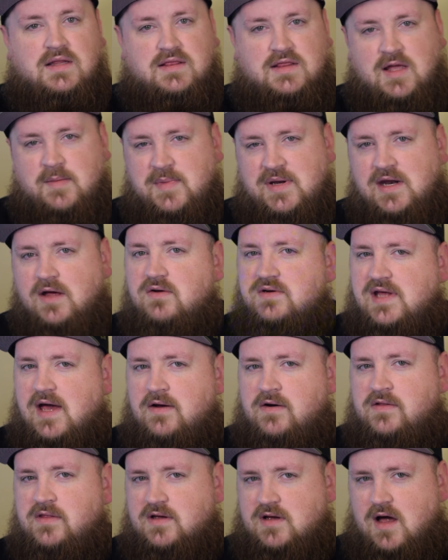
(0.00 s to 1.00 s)
Let me know
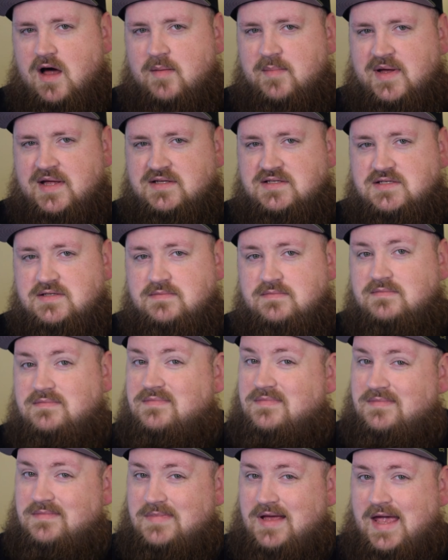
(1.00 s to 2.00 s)
down in the comments,
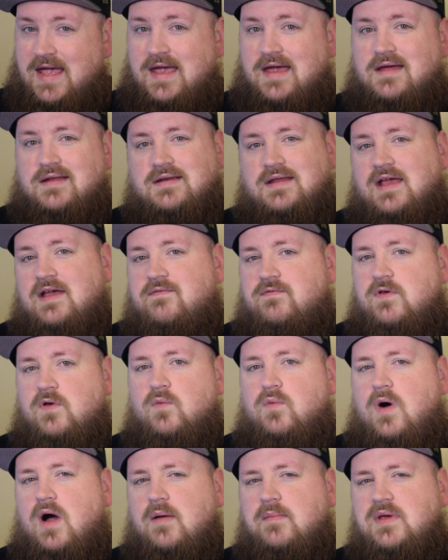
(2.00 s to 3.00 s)
and if
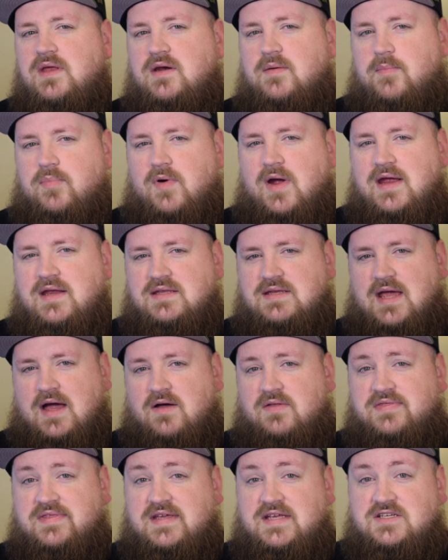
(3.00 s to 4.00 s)
you want me to break
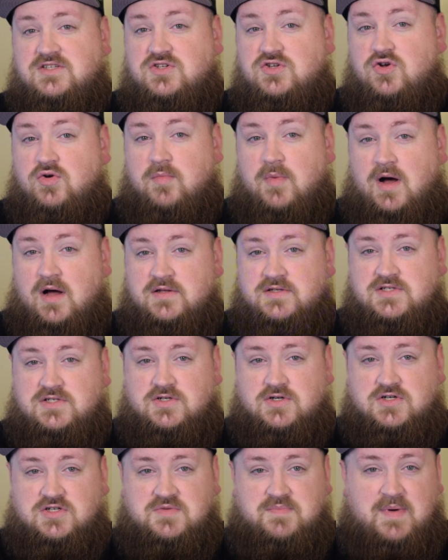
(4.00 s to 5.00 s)
down these new
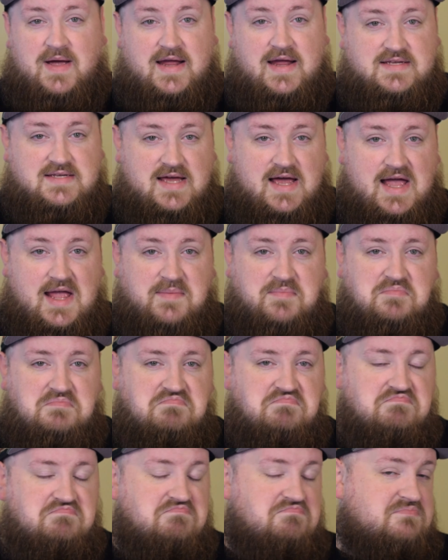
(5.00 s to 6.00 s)
monsters by type,
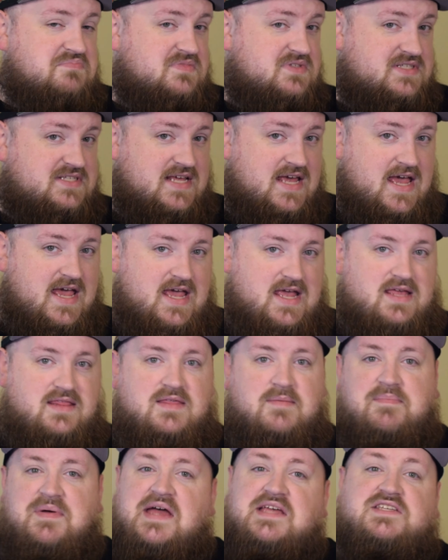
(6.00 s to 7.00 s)
say
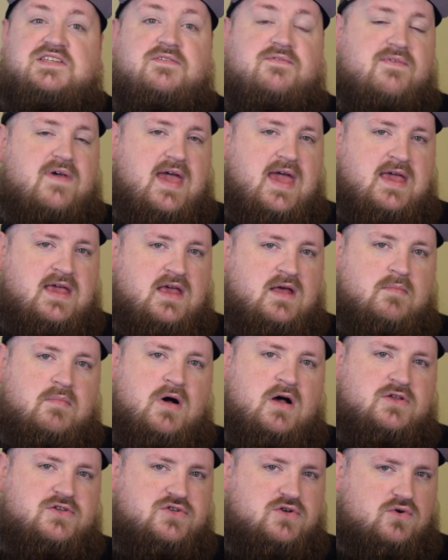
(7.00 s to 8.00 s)
the best Fae in
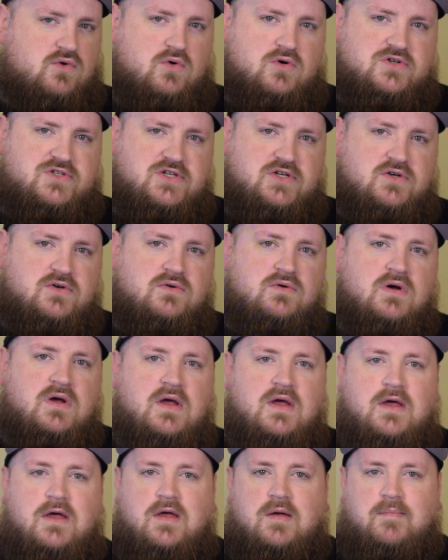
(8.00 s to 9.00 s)
Monster Core 2,
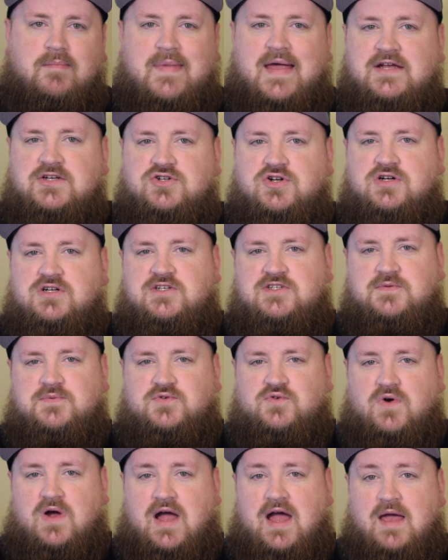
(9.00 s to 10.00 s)
make sure to
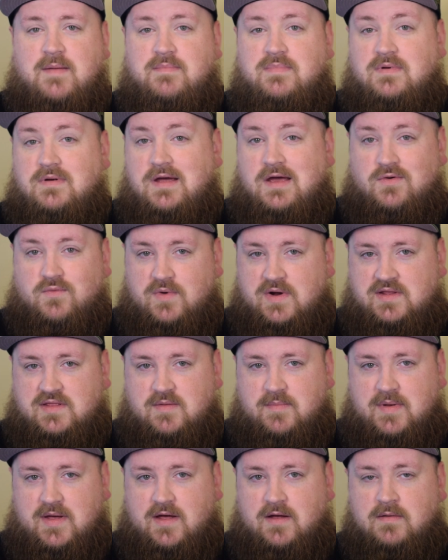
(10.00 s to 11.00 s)
subscribe and ring
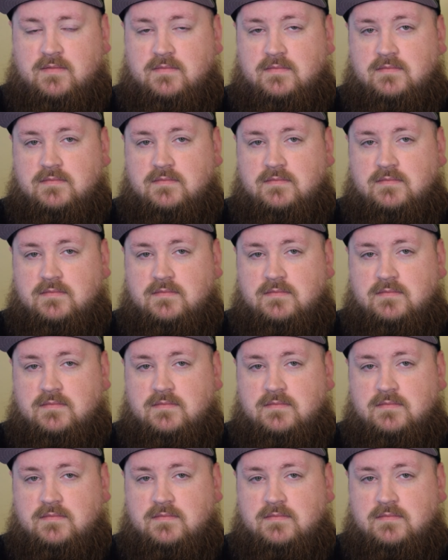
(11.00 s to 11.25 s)
the bell.